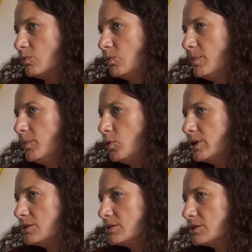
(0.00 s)
One
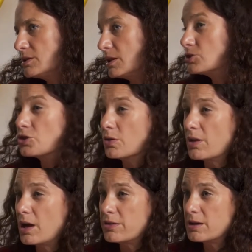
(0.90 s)
point to touch on
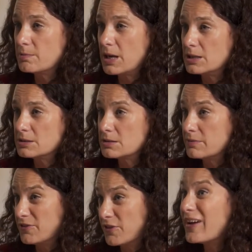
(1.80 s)
that I think makes
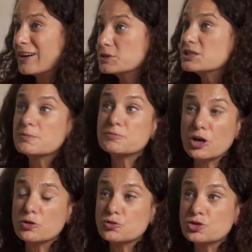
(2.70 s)
Vivaldi's
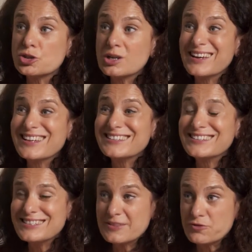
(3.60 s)
approach
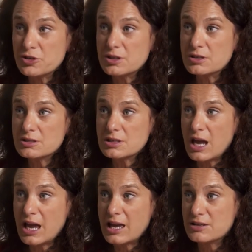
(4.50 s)
different
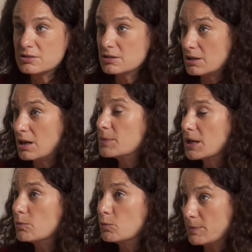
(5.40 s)
and coming
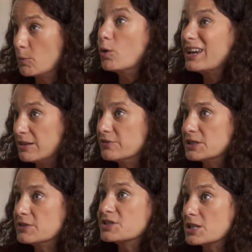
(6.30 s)
up with more
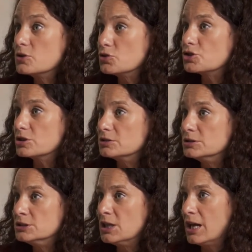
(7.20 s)
innovative solutions
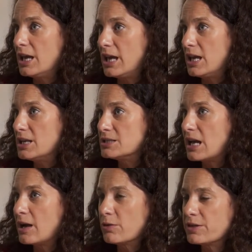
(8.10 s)
is
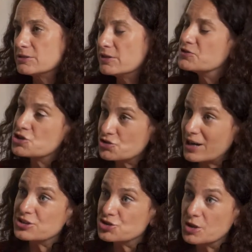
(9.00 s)
our theory of
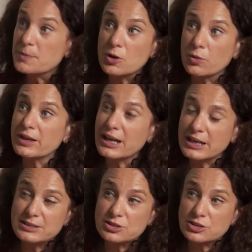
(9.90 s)
strategy beyond the
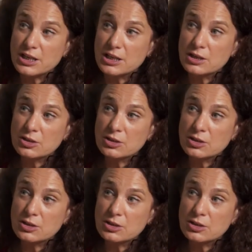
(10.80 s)
category.